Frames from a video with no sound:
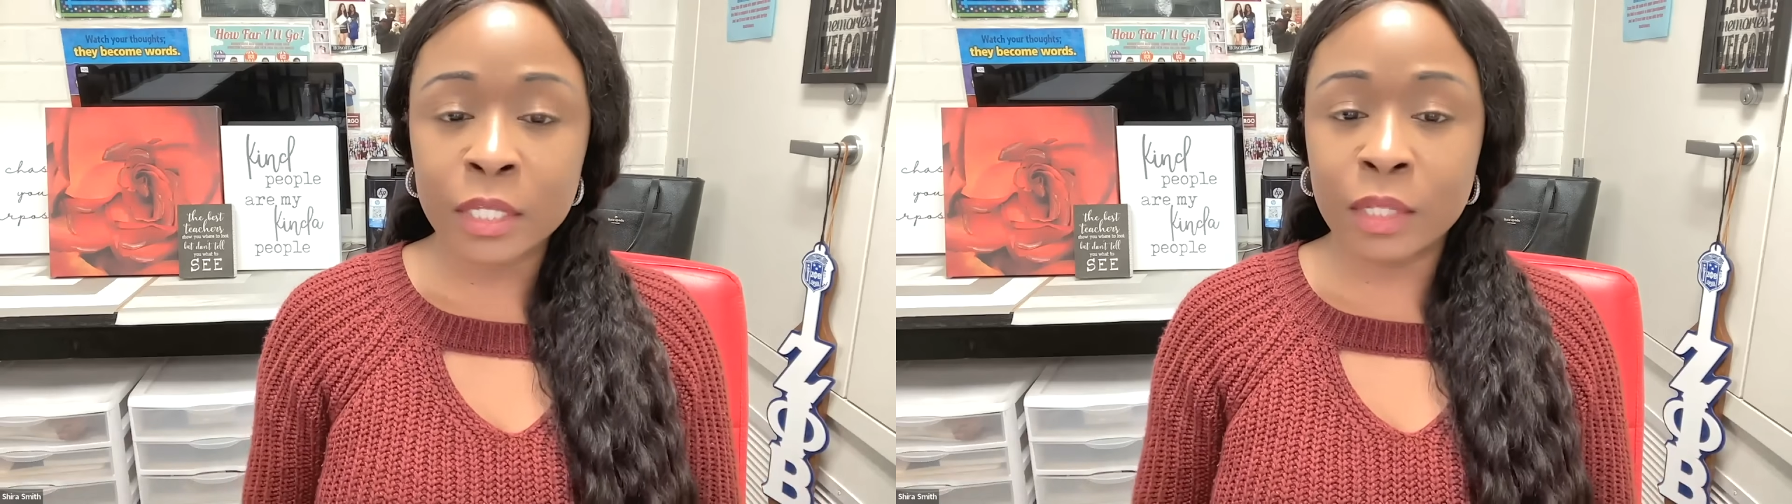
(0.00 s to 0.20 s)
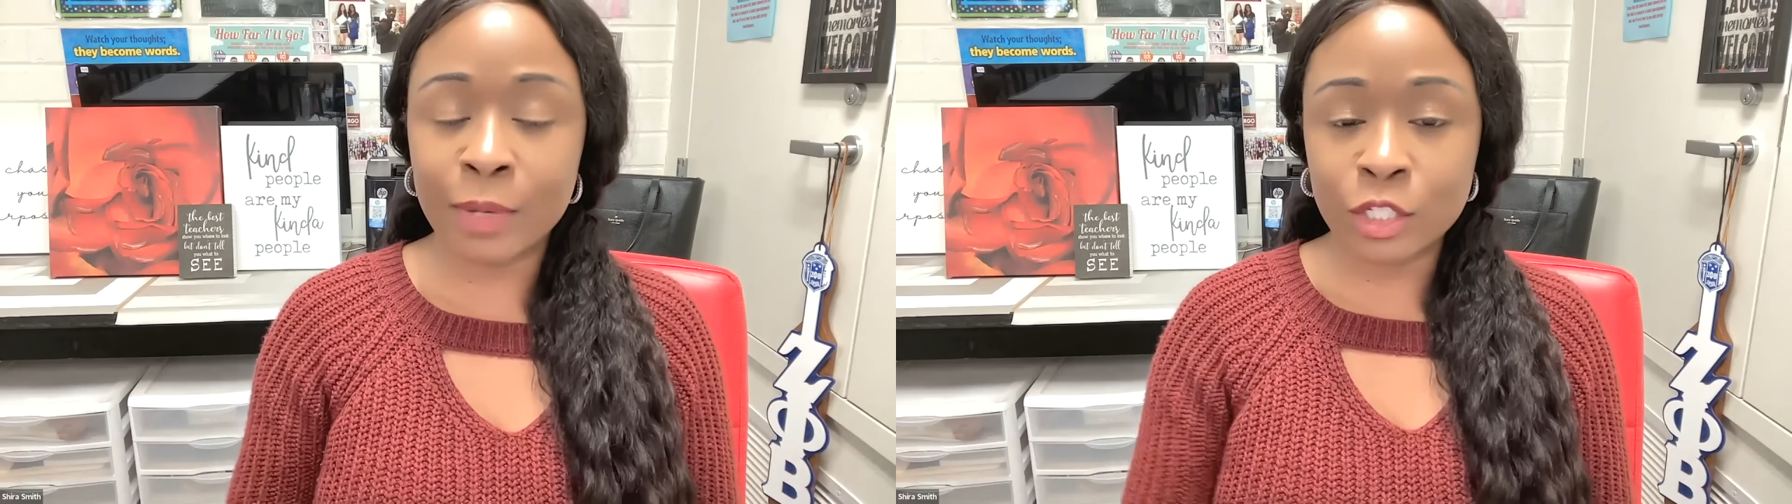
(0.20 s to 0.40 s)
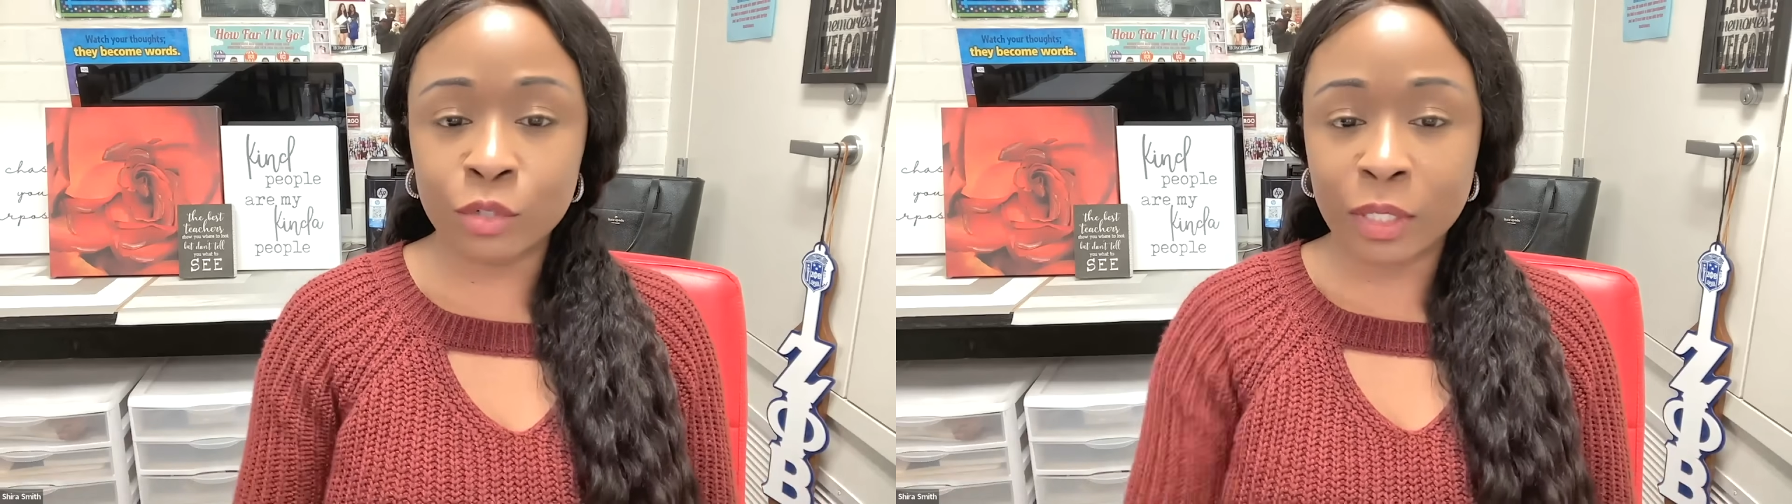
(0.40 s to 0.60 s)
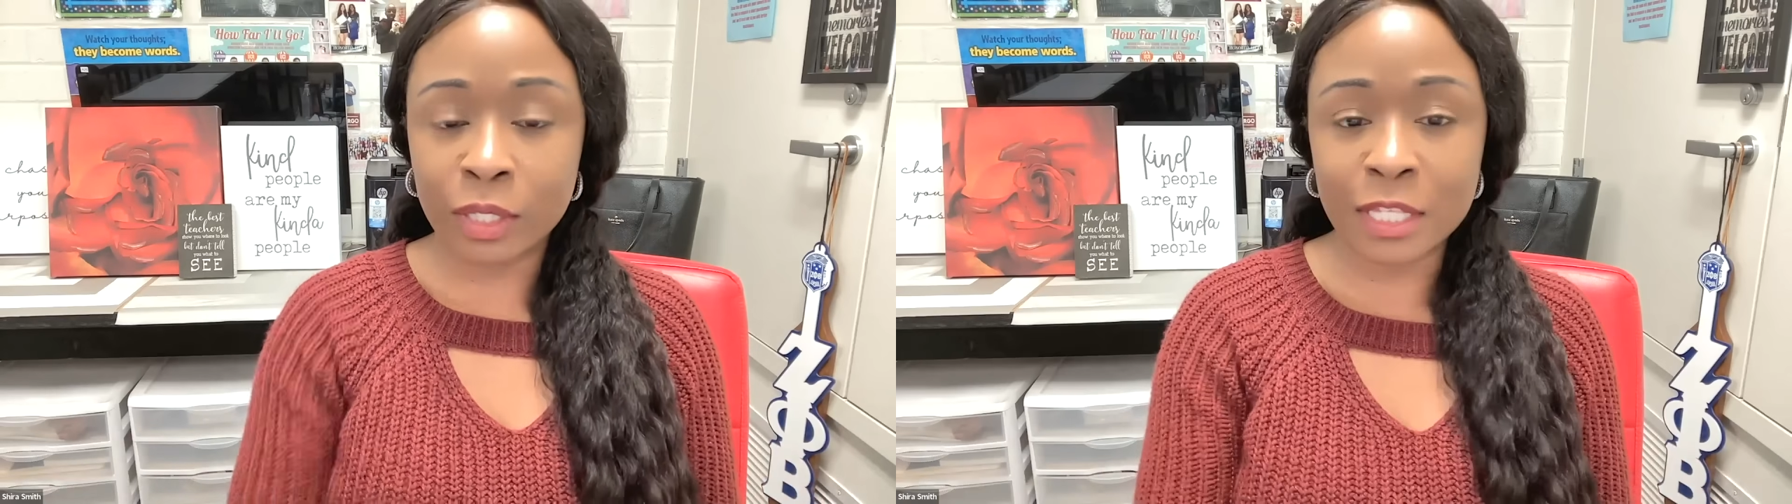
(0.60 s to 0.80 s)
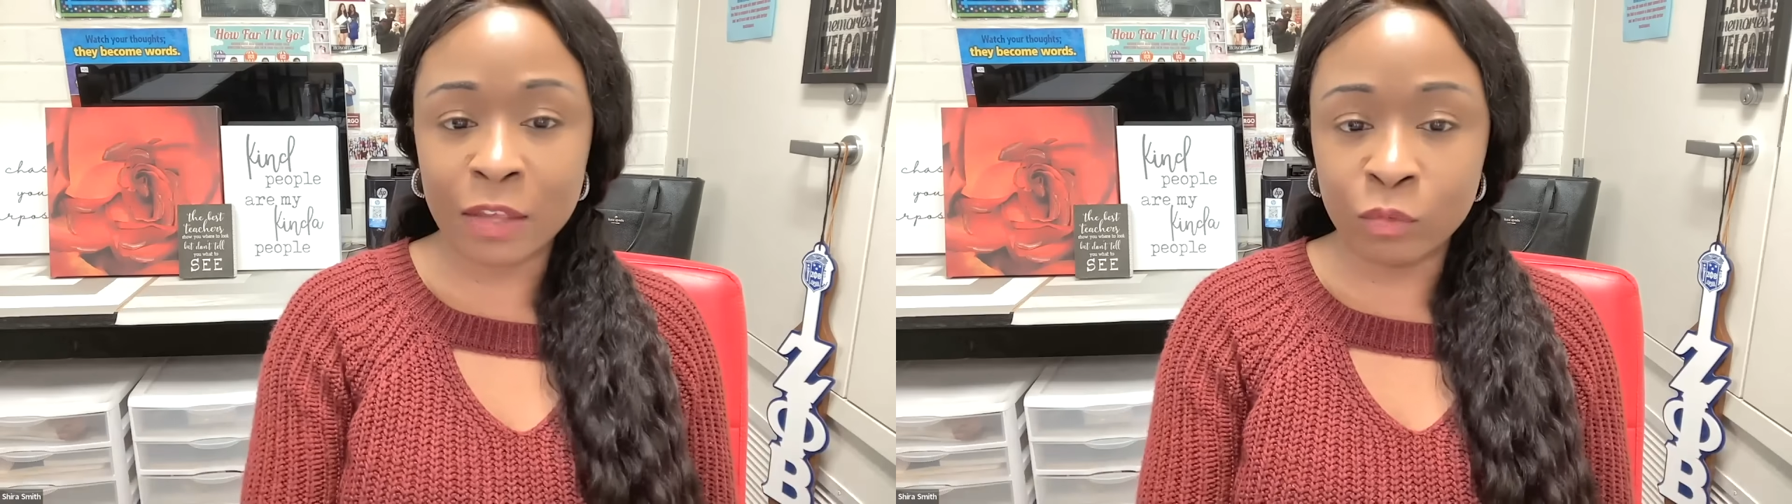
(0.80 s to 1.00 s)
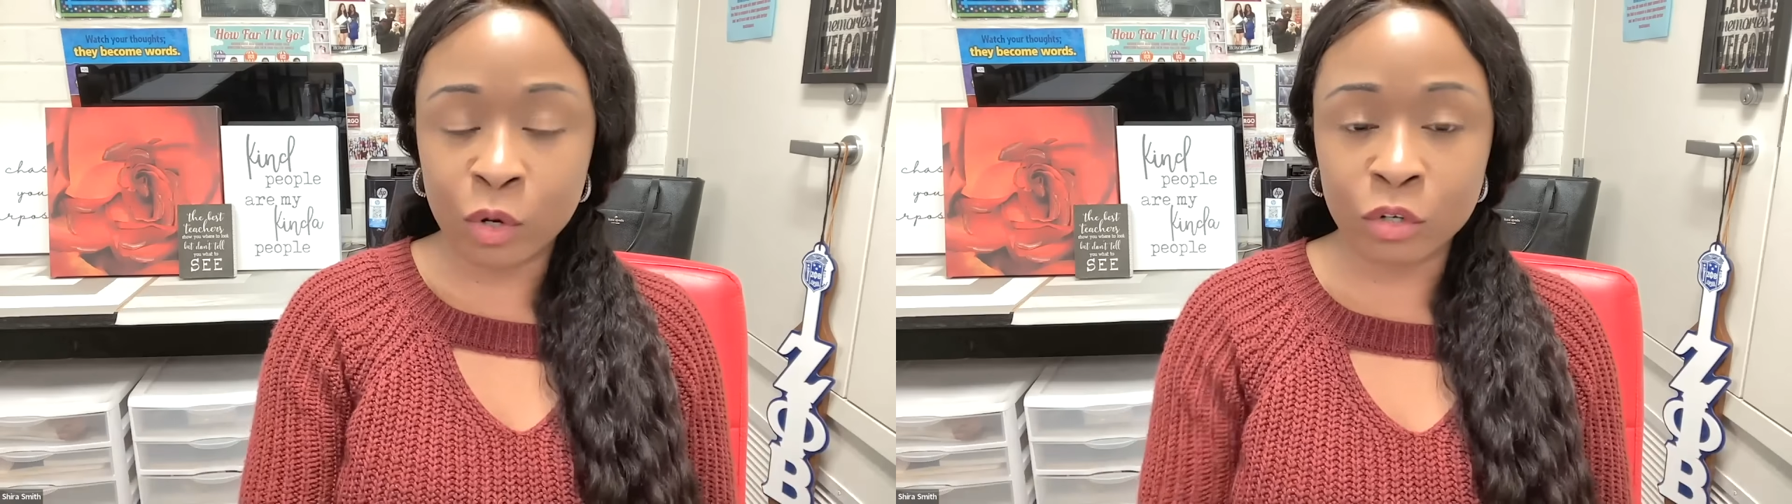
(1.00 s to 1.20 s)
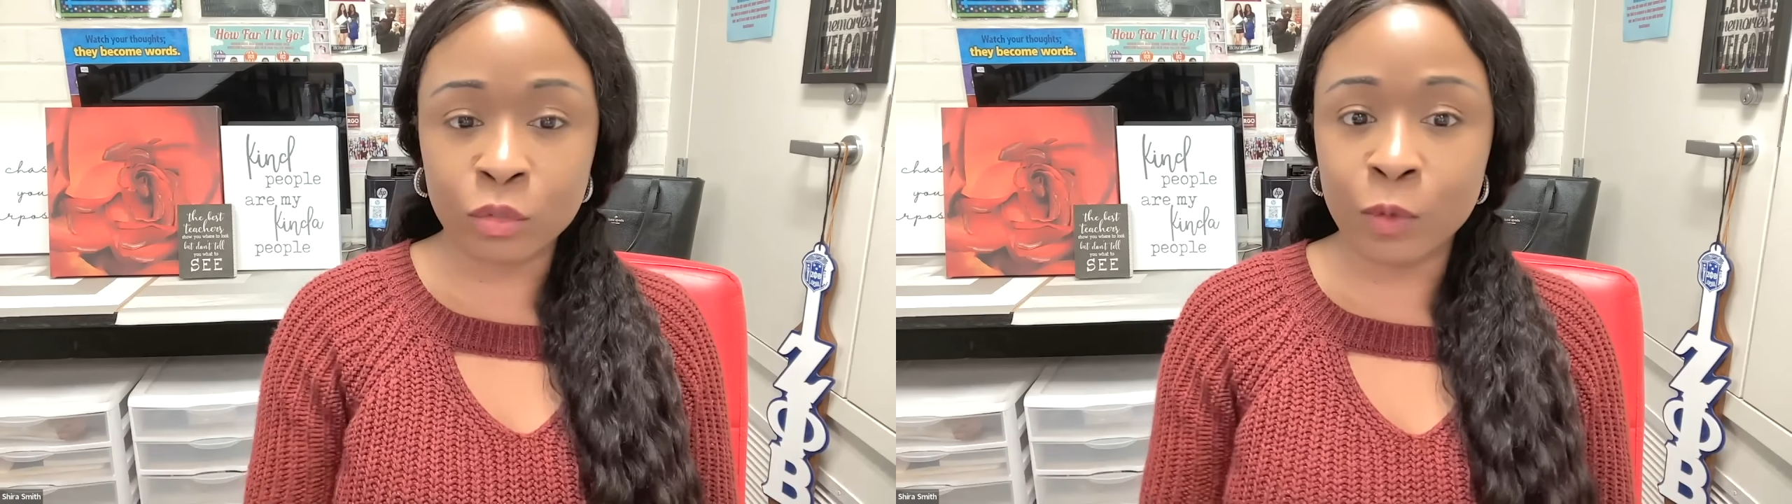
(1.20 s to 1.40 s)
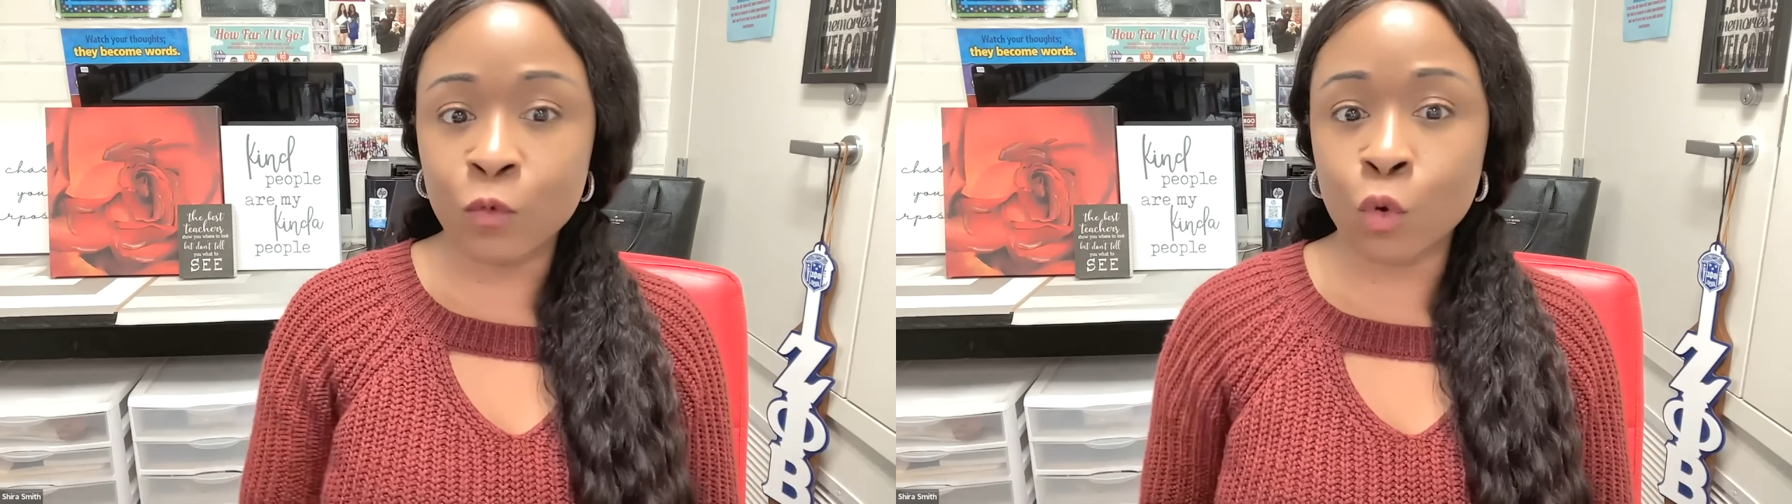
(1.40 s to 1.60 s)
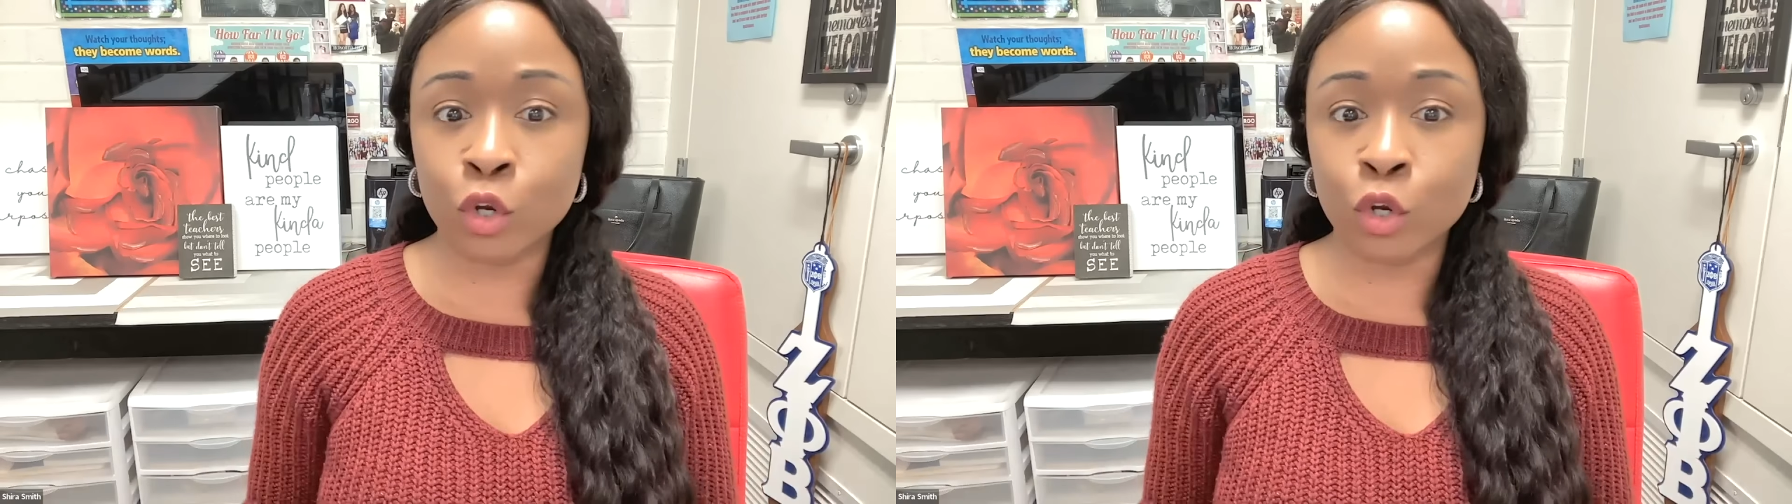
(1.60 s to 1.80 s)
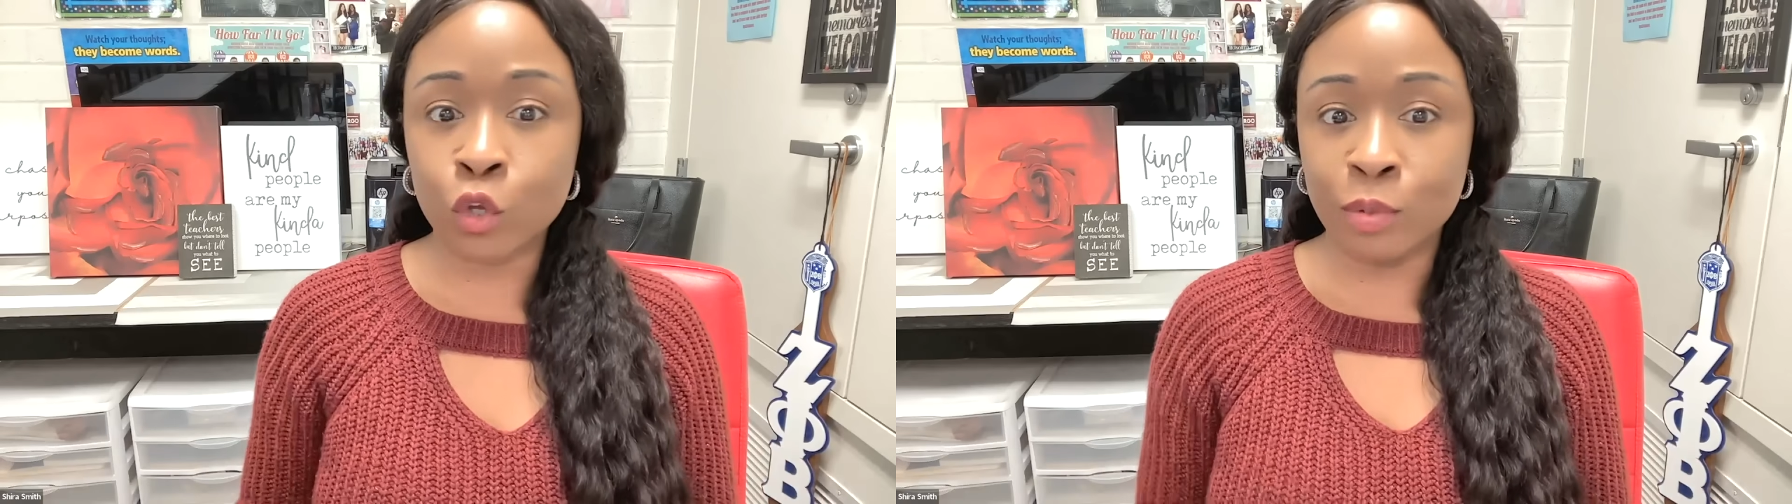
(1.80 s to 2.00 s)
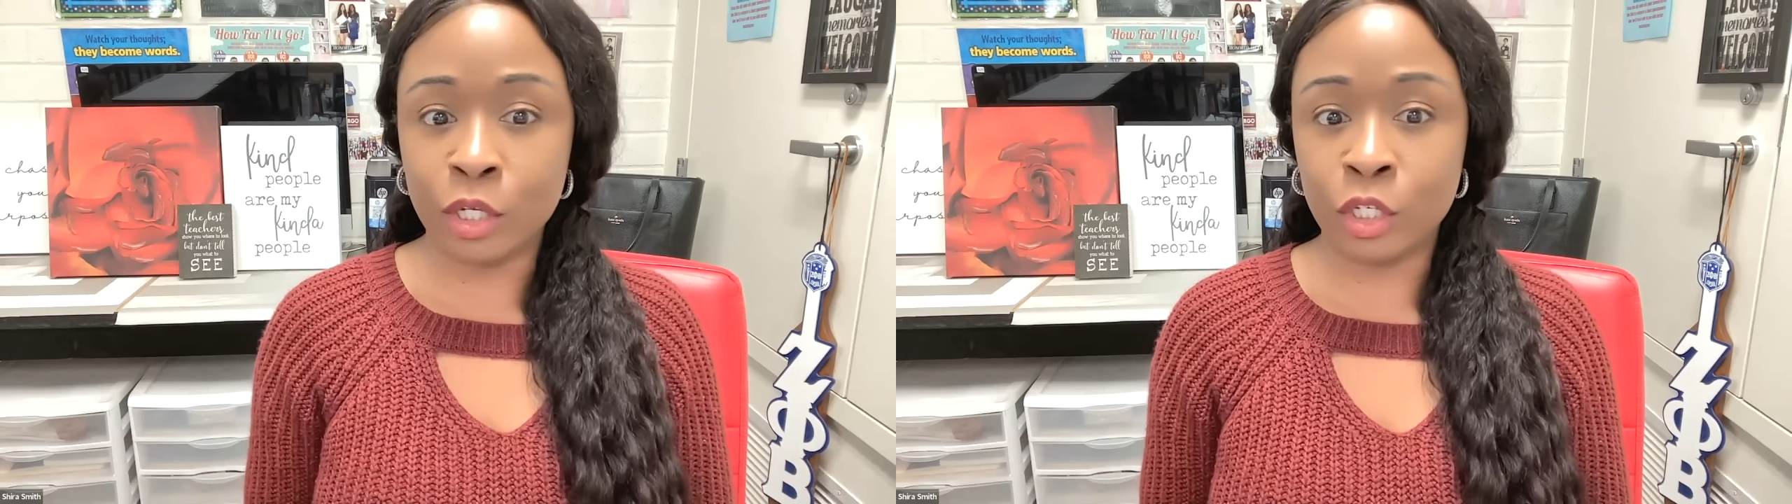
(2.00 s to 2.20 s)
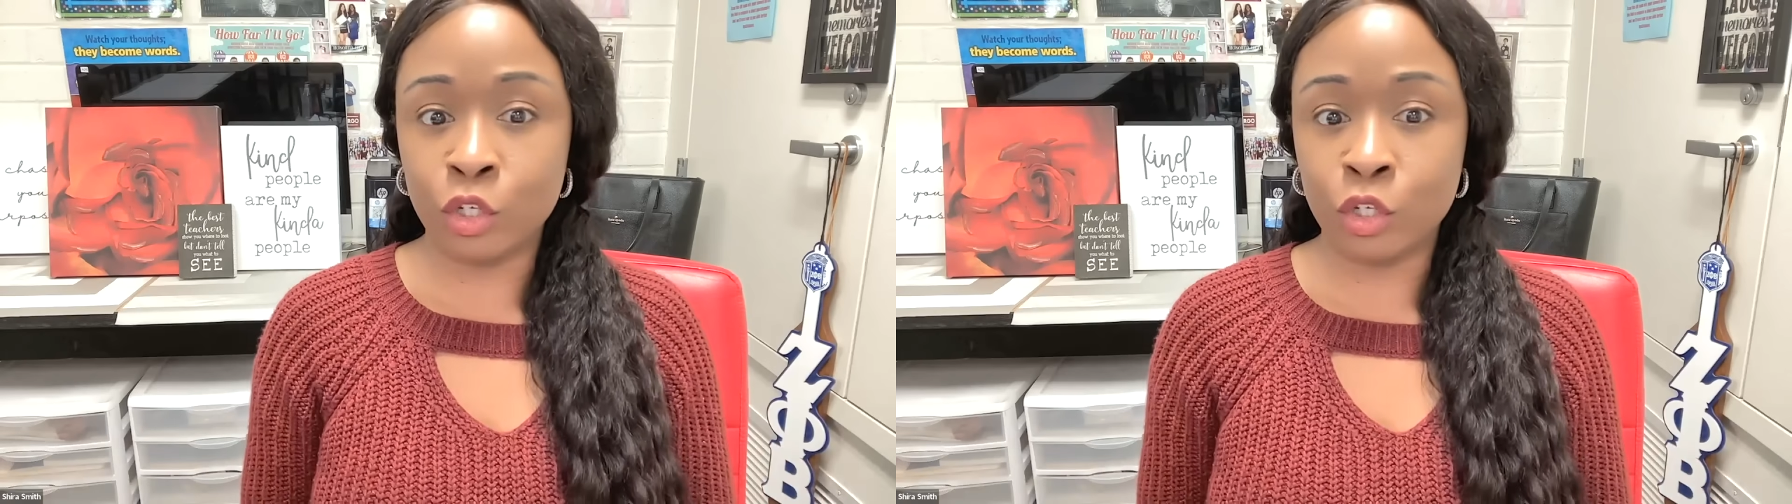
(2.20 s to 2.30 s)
to make sure that the safe works before you put